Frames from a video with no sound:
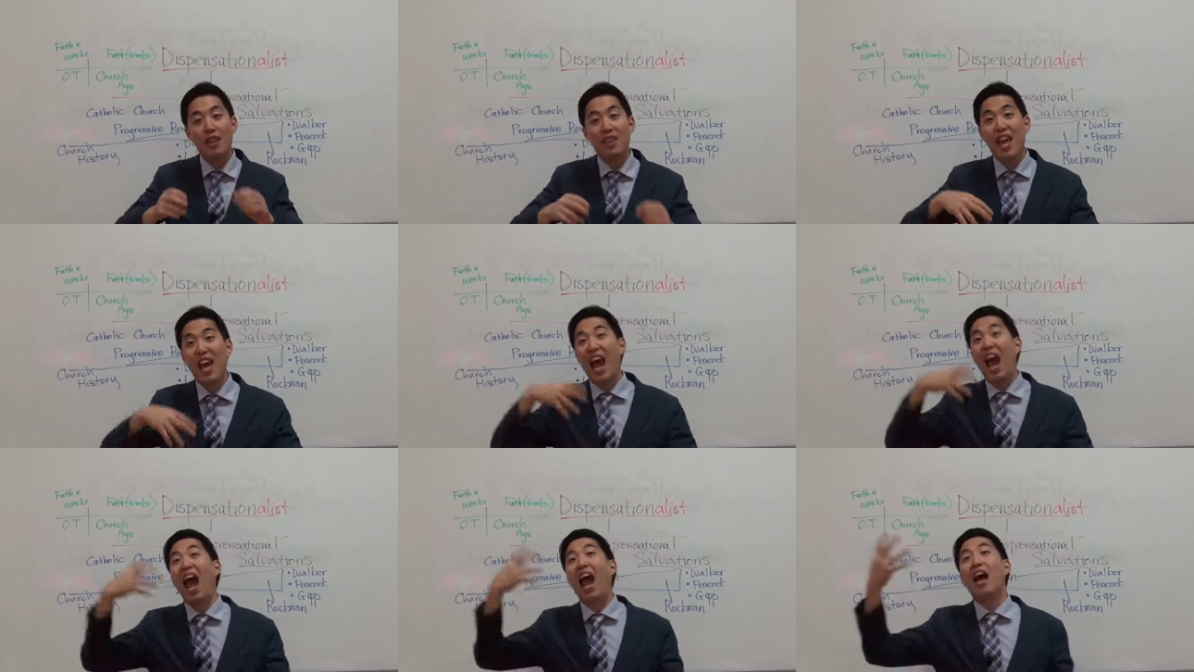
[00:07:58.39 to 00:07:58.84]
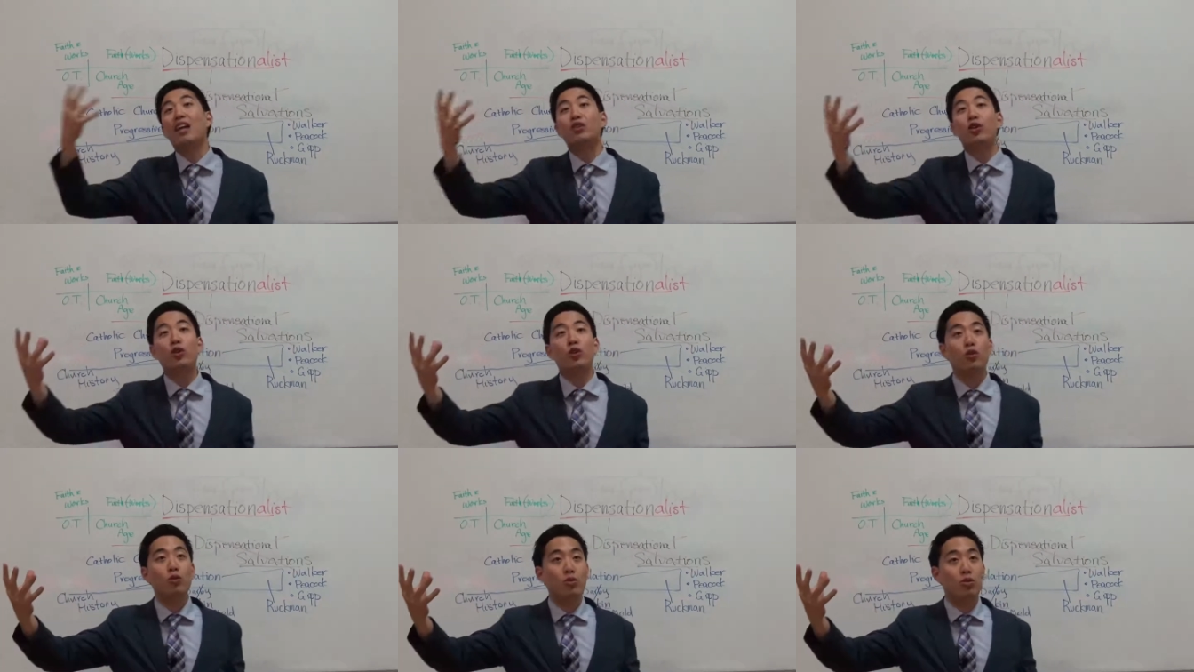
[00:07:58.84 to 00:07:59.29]
they had
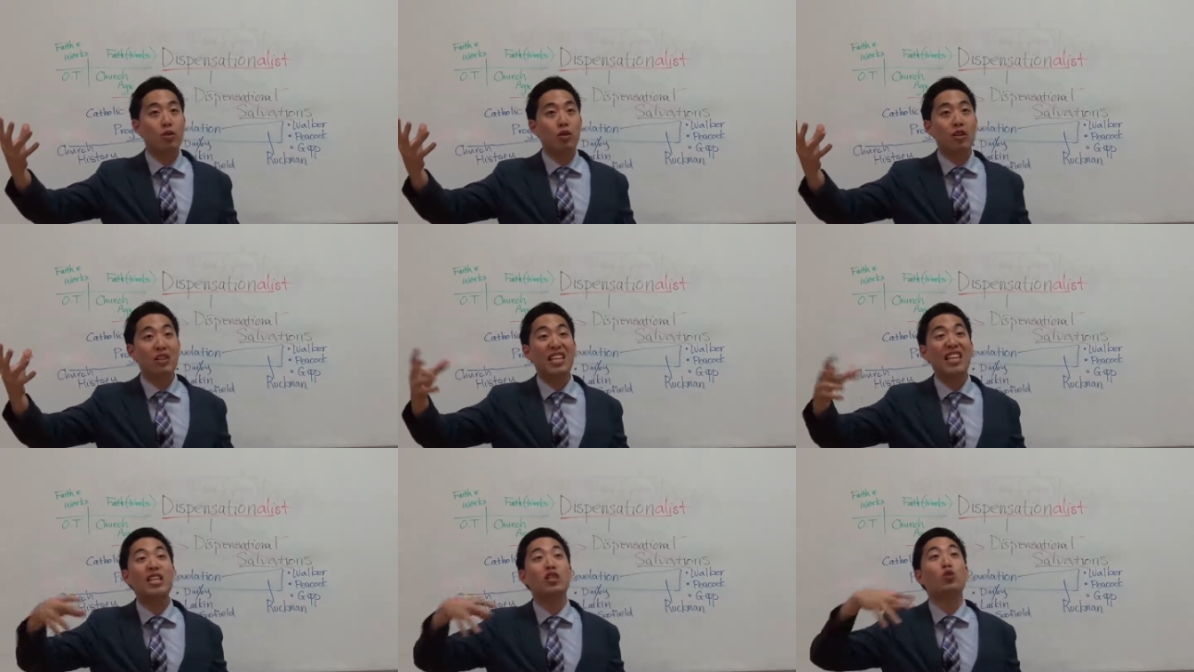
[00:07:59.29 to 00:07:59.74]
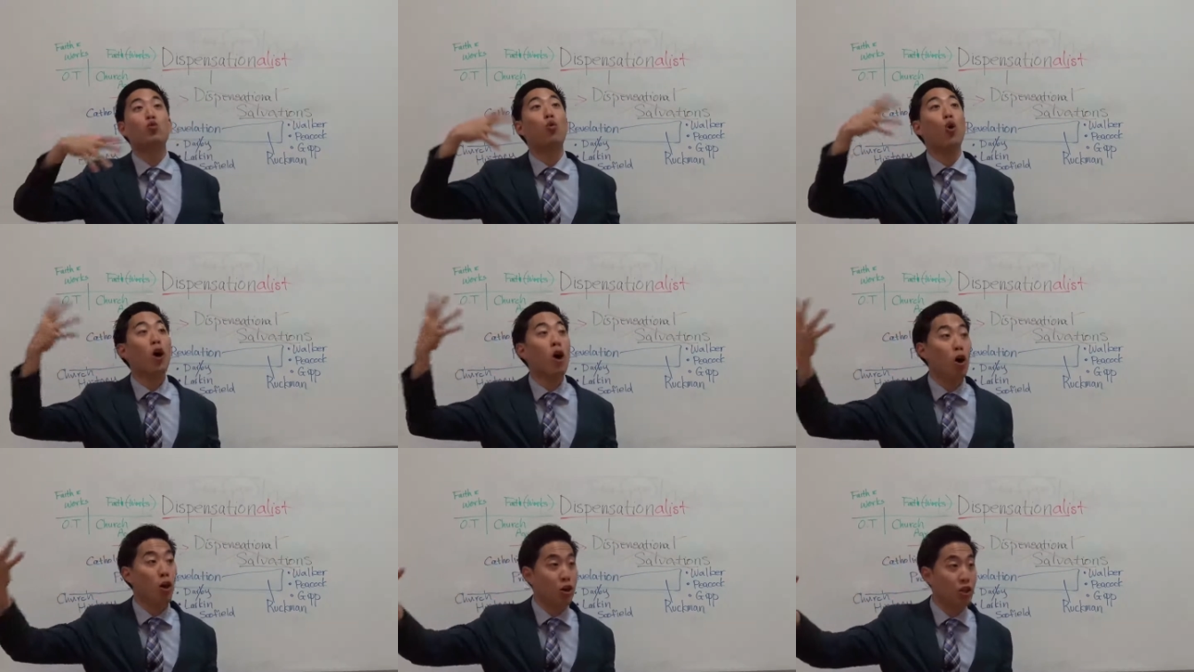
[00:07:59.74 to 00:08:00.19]
to, these
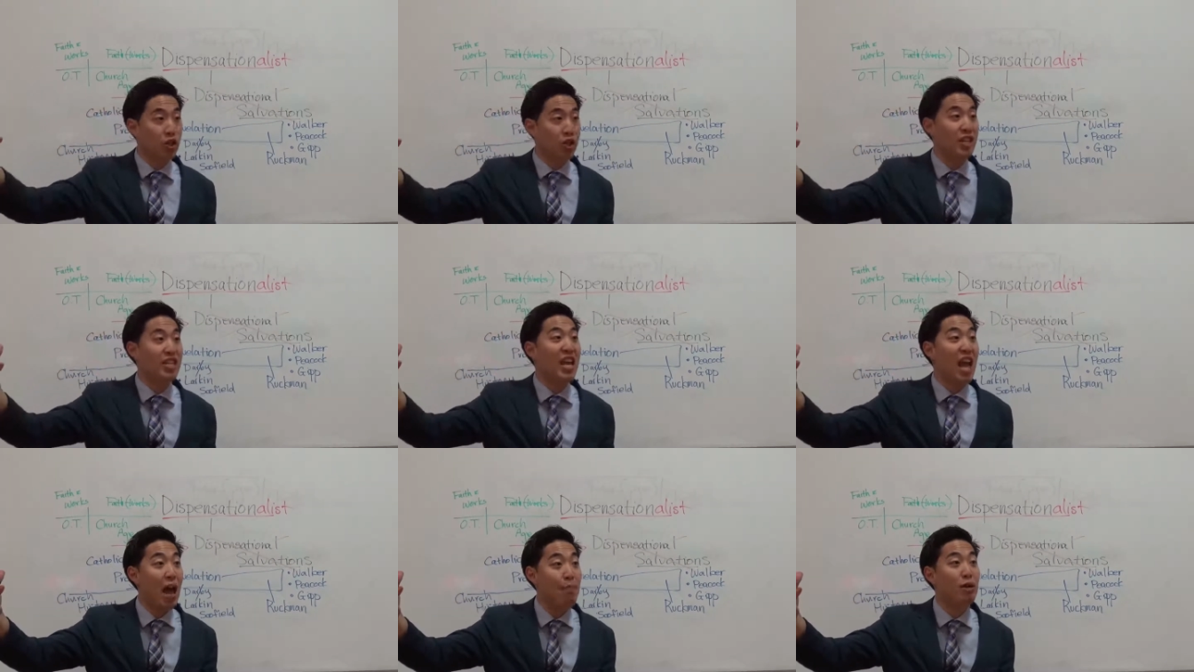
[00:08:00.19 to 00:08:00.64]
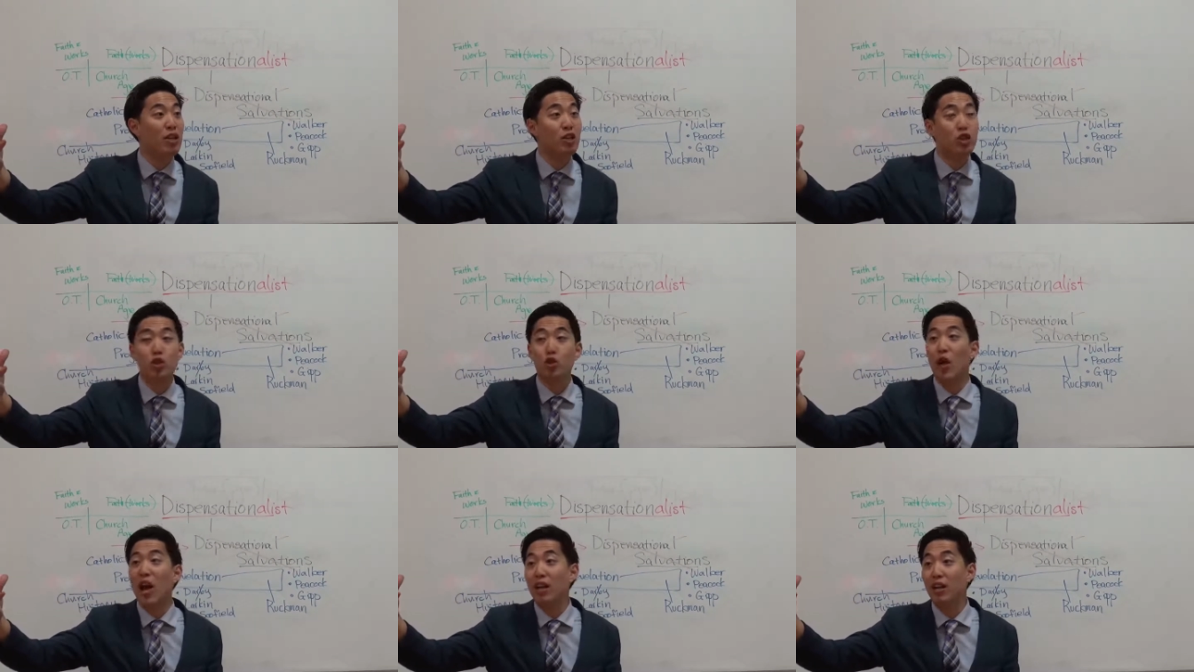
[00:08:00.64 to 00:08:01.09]
works
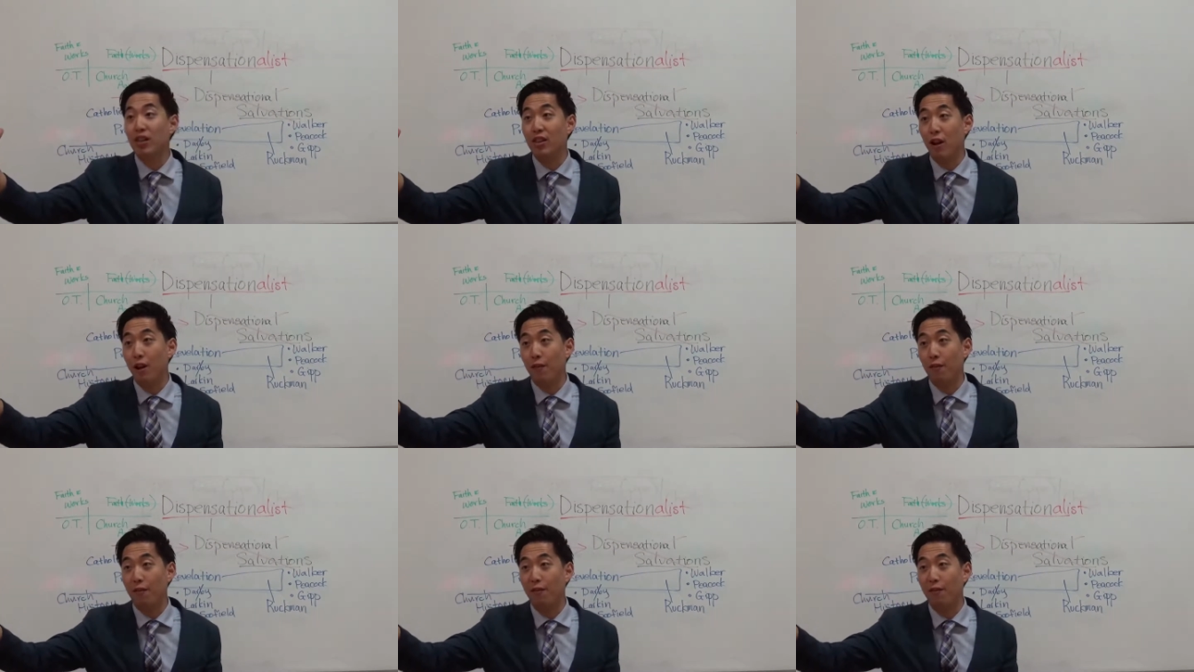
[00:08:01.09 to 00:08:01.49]
demonstrated their